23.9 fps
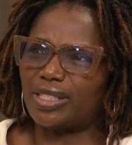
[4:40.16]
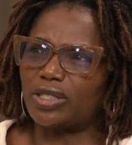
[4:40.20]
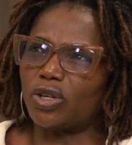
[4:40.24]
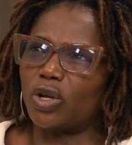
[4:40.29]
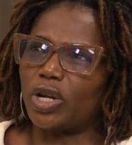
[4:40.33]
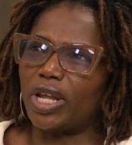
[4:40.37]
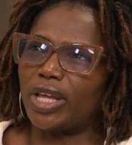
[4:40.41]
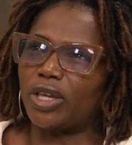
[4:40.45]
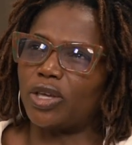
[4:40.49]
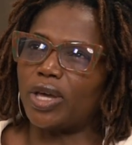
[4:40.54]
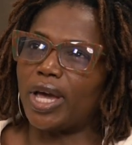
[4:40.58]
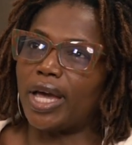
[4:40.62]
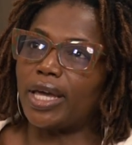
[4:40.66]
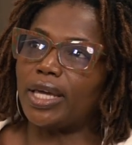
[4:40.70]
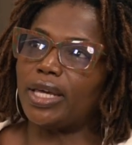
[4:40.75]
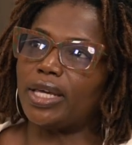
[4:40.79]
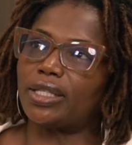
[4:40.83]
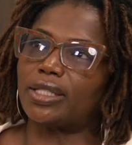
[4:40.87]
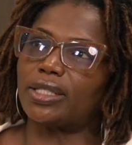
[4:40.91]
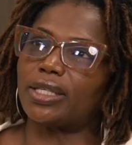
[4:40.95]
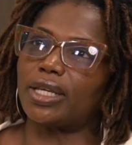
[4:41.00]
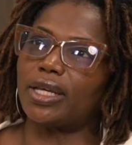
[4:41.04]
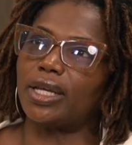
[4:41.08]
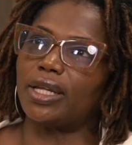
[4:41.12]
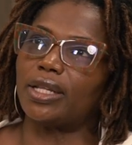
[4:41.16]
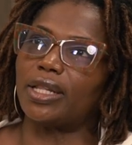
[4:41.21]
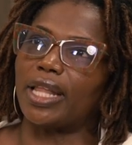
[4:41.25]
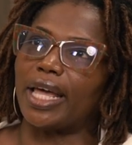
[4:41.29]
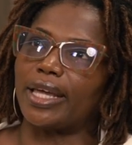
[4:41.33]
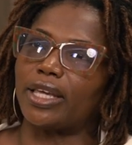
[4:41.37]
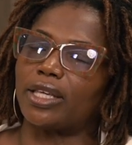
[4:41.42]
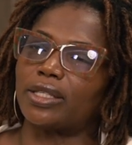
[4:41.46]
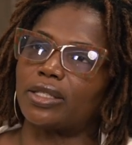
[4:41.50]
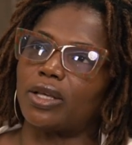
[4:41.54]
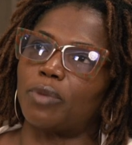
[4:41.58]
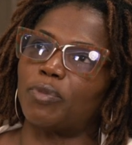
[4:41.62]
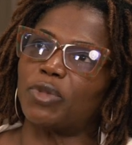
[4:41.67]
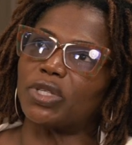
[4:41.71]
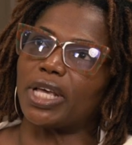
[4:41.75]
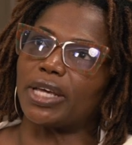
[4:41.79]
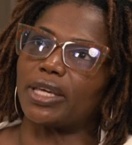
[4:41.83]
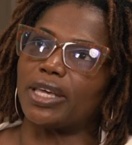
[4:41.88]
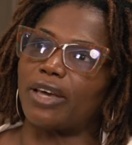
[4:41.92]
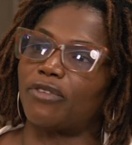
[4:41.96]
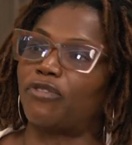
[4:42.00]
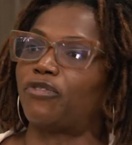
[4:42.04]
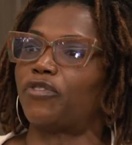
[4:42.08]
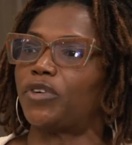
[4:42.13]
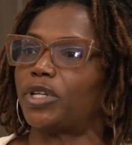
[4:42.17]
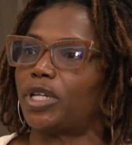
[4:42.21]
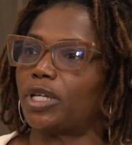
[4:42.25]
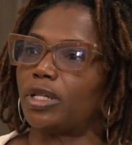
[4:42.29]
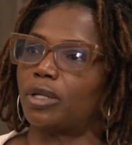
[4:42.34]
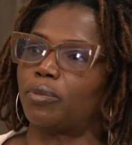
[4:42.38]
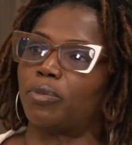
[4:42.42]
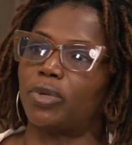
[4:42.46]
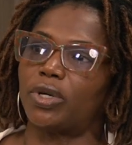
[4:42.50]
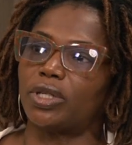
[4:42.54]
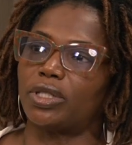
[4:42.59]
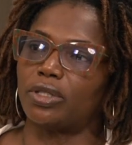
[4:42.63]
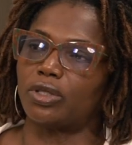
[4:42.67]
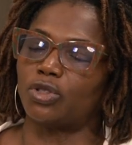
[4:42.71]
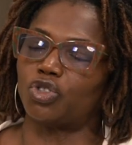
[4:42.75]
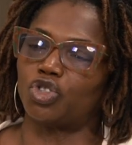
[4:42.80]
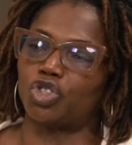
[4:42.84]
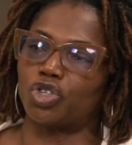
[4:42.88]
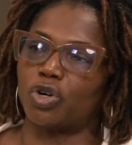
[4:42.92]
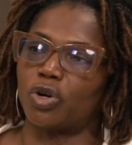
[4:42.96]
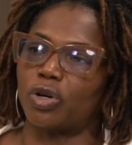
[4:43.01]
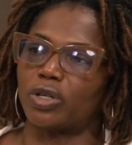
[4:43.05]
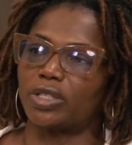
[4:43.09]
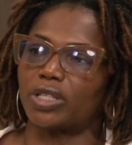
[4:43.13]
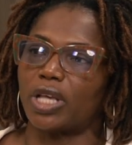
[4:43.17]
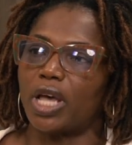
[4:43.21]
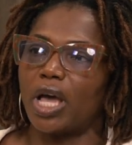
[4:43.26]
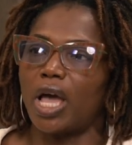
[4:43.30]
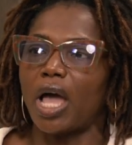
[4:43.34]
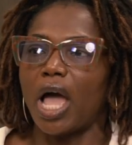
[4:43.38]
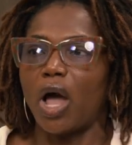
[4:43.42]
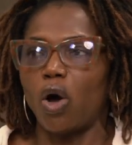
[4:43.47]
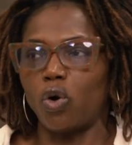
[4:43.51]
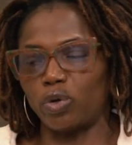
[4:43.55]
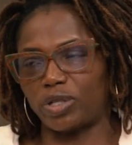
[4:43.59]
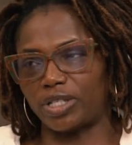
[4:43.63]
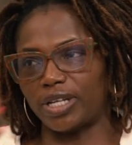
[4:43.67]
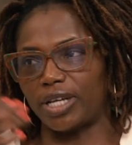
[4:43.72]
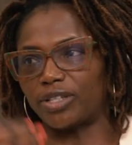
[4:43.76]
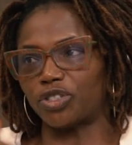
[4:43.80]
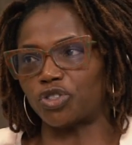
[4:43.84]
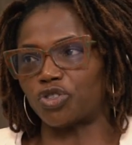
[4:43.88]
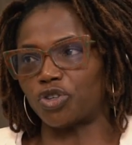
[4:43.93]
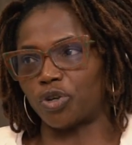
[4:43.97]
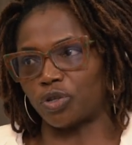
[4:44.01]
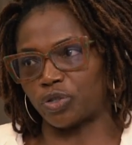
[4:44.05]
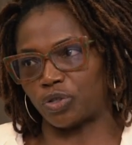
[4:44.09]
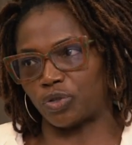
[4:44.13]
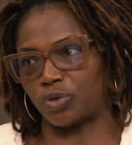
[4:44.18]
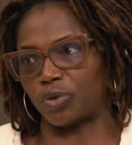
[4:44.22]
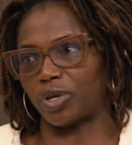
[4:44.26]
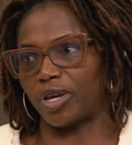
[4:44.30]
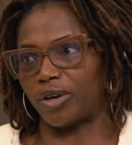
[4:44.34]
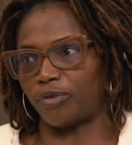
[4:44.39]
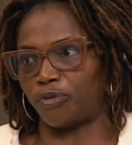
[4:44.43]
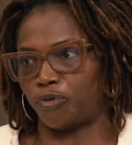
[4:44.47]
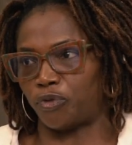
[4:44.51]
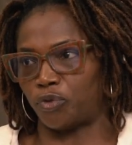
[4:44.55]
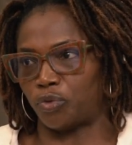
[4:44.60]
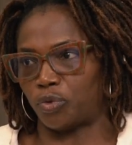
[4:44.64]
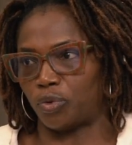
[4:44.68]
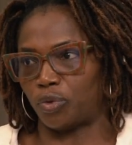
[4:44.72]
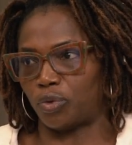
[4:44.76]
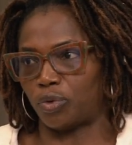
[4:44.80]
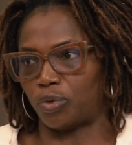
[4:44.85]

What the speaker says: It's not that you're eating, like, it's almost like you're feeding the body drugs. Who takes drugs to get full?